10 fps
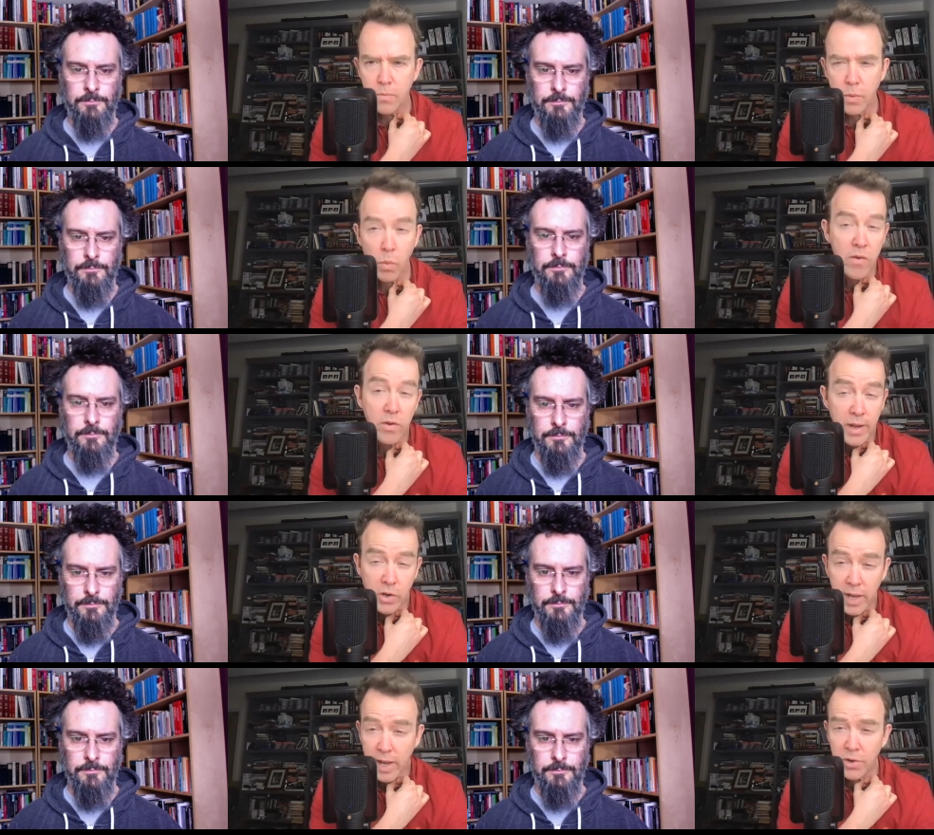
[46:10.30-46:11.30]
Speaker 1: where is
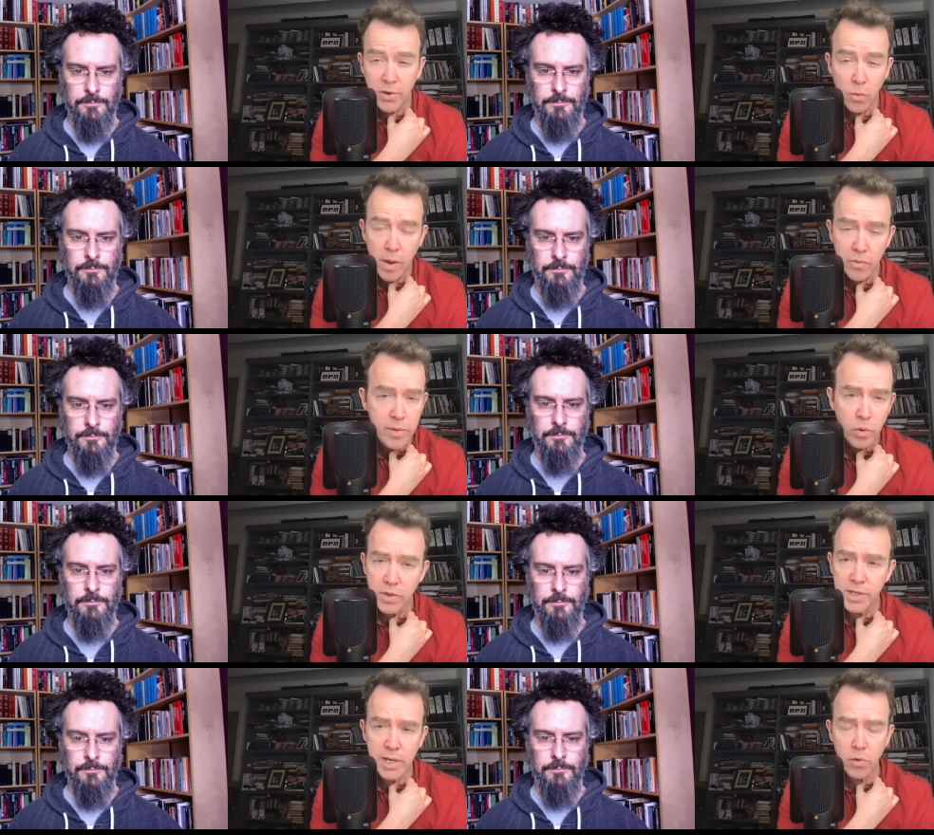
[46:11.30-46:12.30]
education in Web
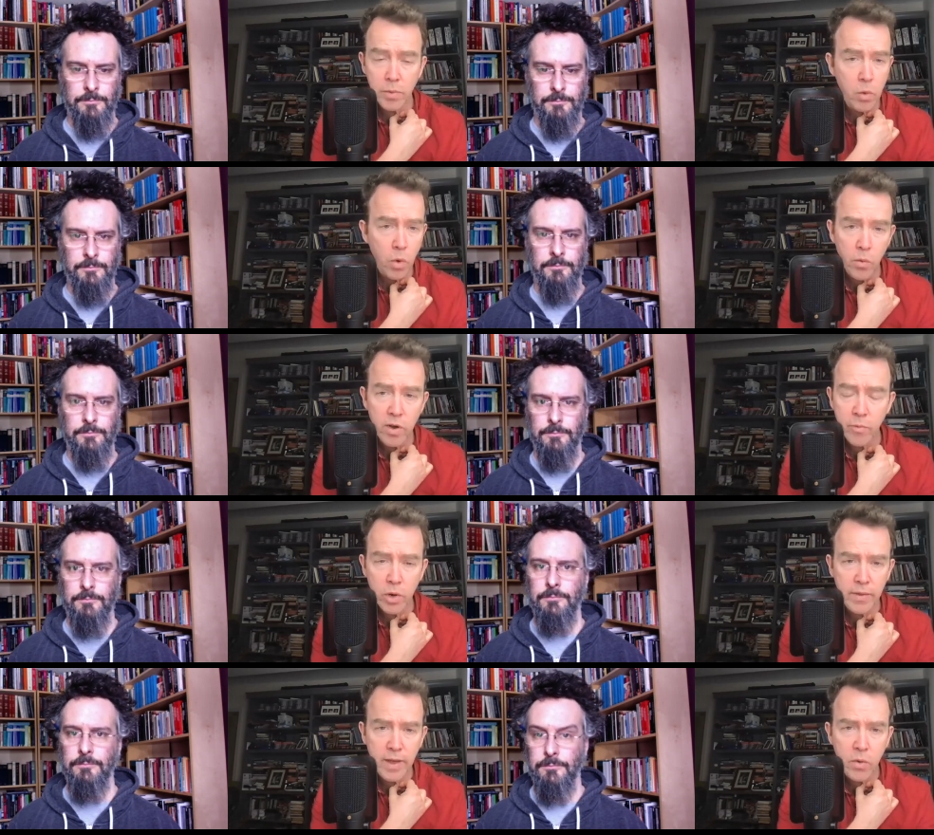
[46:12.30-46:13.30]
3.0 would be one way of
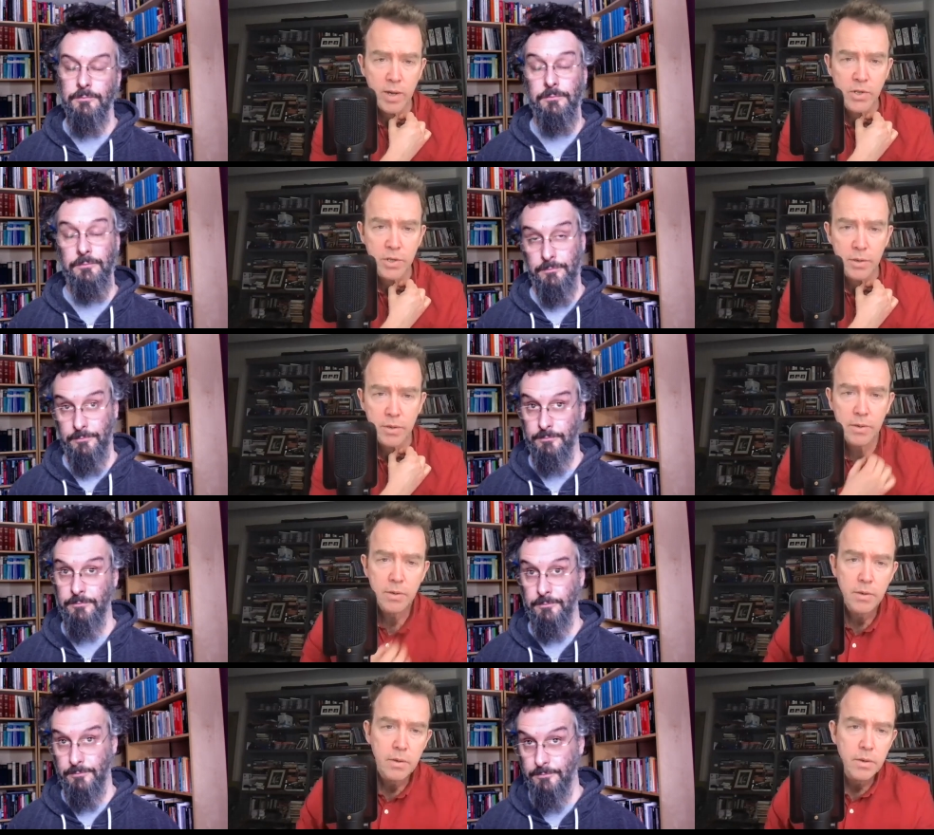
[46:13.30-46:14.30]
putting that question.
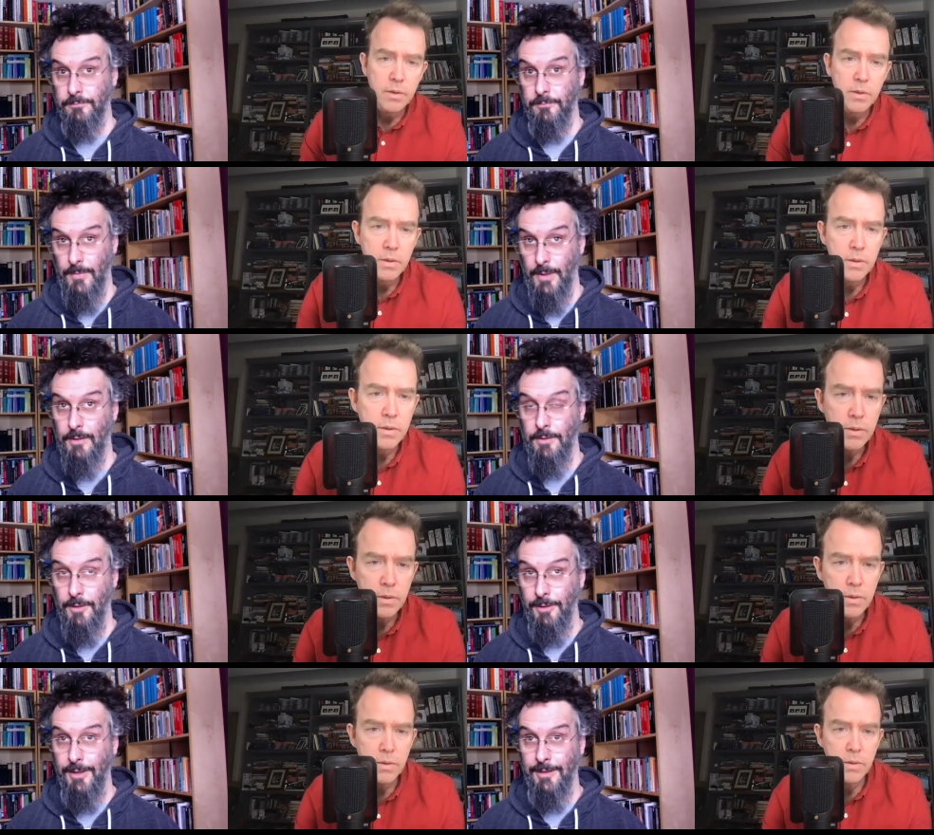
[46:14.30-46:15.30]

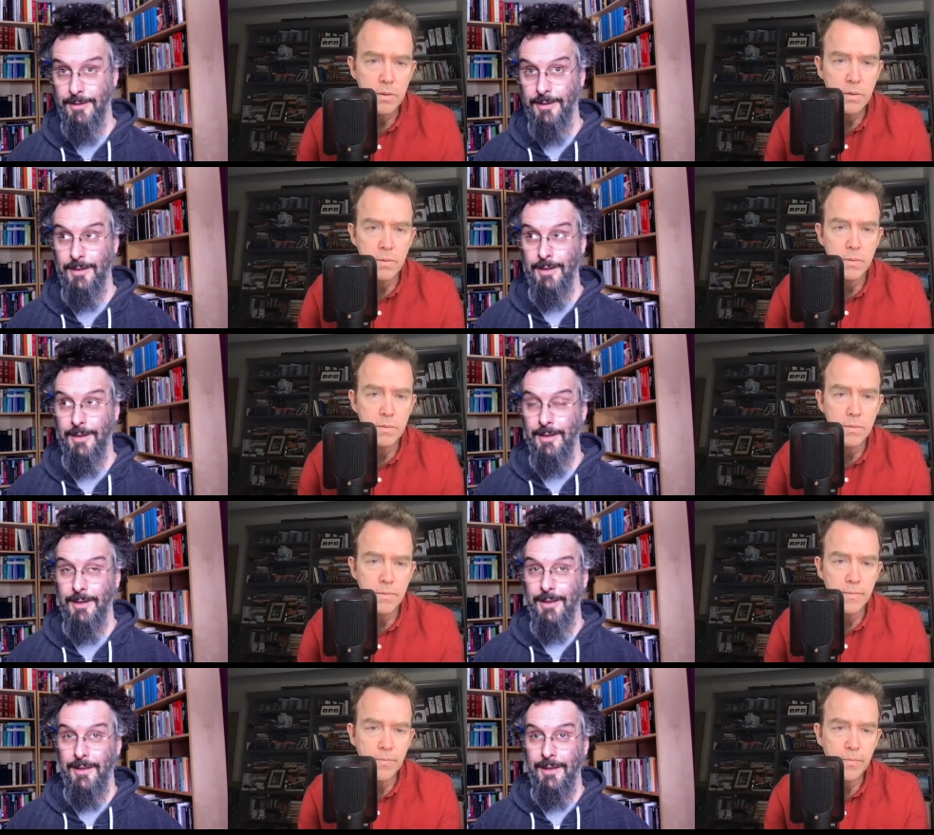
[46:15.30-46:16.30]
Speaker 2: Totally.
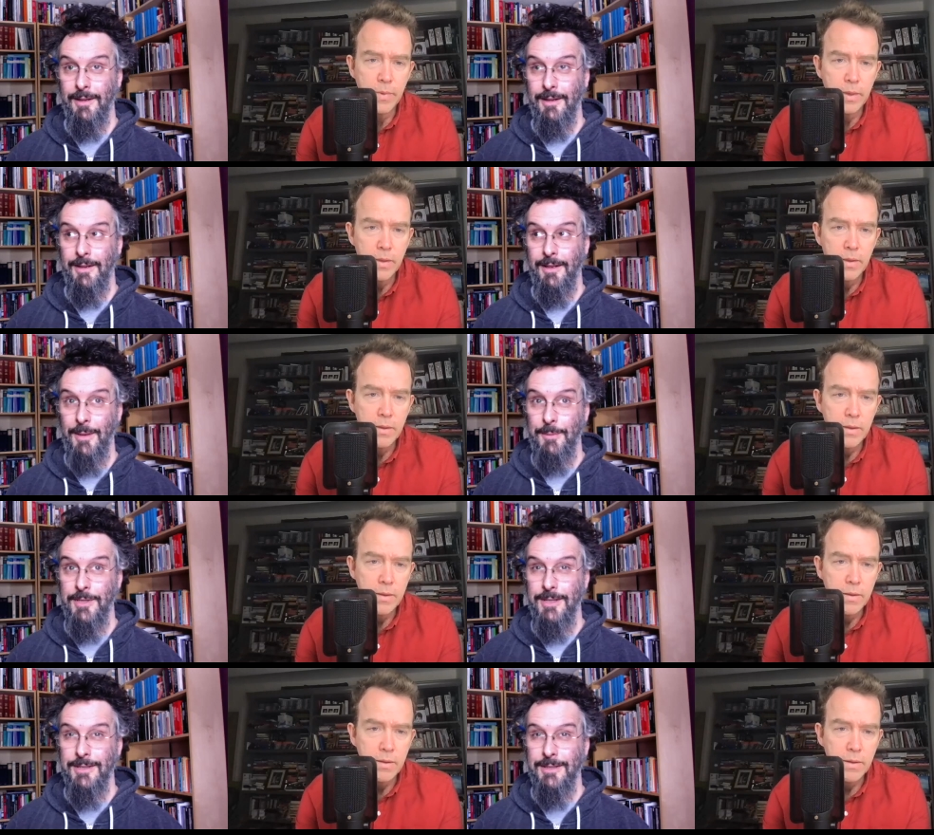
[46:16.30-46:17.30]
I mean,
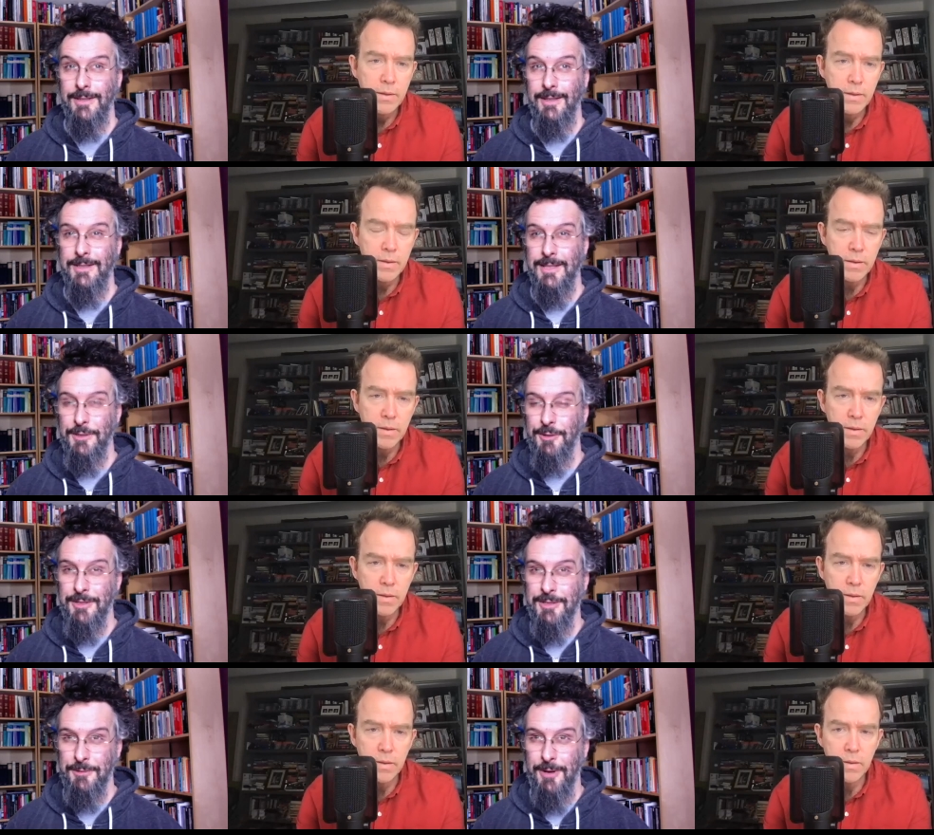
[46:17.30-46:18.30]
it, it's
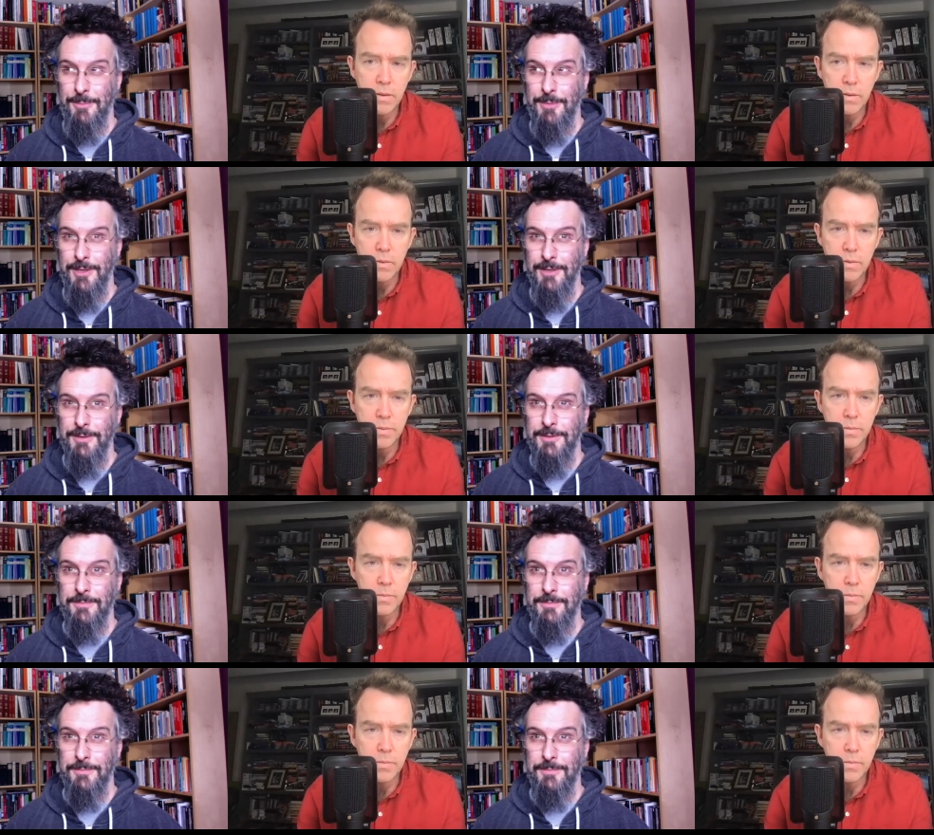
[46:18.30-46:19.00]
interesting, right? Because